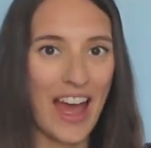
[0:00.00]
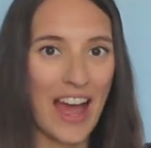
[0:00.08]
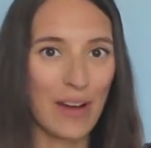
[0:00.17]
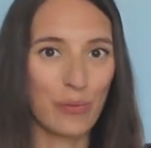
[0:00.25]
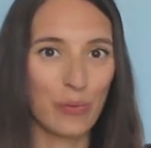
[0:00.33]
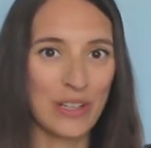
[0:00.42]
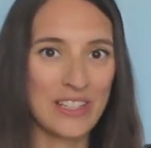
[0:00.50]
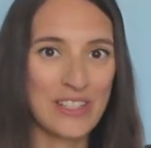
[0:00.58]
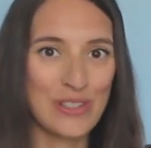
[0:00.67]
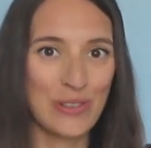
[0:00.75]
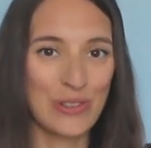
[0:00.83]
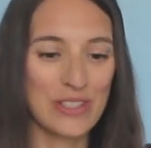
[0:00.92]
and we
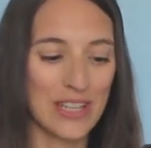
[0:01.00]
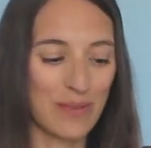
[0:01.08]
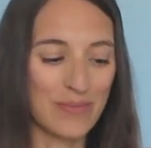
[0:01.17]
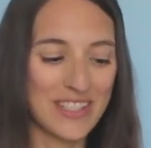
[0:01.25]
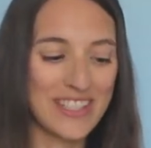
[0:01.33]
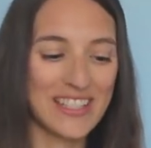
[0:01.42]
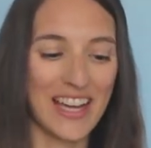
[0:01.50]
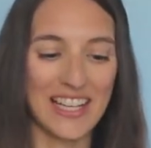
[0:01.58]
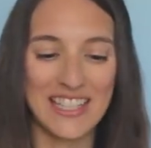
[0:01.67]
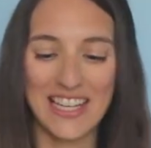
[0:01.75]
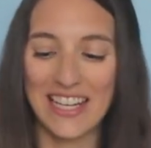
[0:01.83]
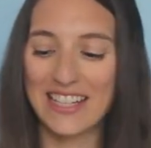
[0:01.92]
saw some
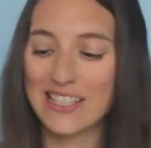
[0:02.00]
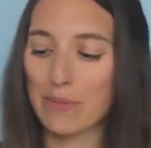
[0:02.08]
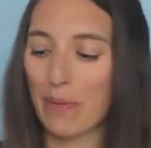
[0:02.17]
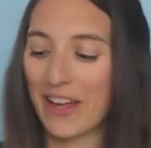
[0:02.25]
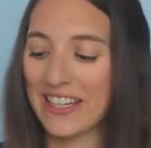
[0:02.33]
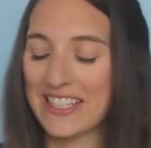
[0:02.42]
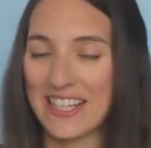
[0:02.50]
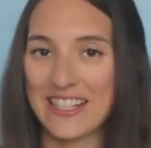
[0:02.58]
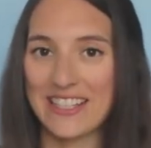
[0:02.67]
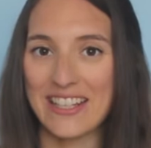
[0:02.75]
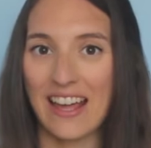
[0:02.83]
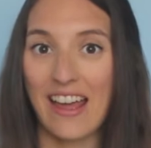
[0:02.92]
scuttling
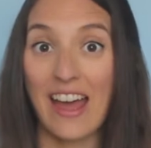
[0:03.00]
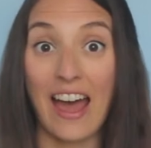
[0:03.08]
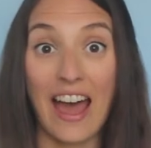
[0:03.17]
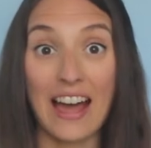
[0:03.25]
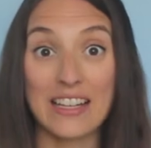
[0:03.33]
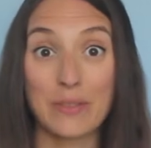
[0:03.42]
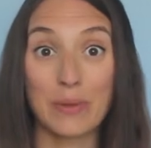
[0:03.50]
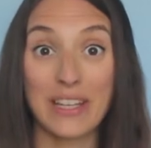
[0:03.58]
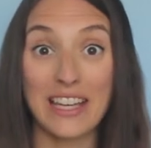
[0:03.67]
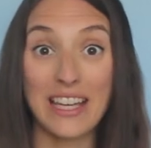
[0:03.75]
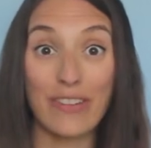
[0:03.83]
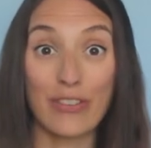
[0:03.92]
spiders and we
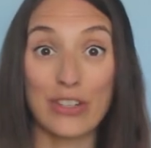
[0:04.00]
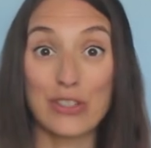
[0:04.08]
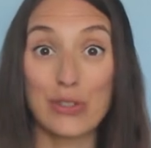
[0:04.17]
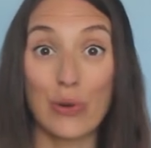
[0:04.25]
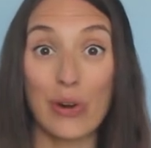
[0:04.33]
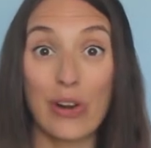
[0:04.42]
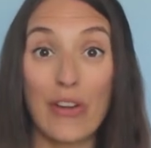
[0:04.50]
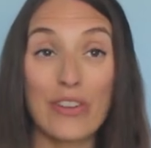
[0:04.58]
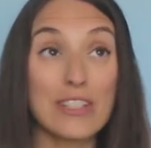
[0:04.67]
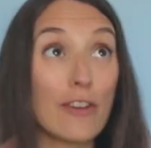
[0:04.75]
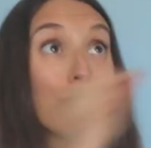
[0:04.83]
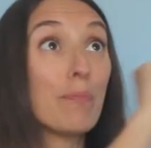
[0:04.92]
even saw
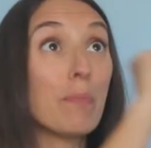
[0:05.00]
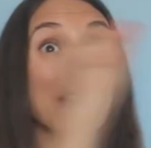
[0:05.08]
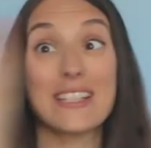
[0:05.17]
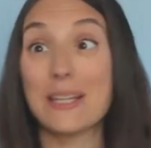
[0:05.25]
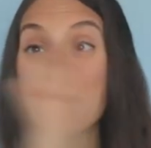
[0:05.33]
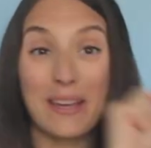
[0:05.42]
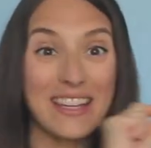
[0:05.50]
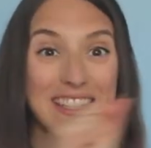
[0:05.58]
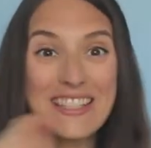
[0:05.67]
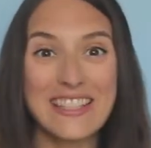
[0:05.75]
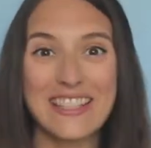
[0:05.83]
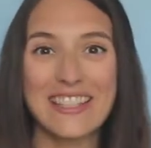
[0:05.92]
lots of buzzy
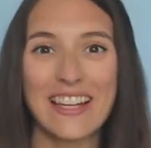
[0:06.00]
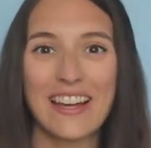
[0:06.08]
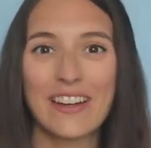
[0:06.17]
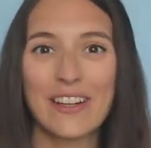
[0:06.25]
bees.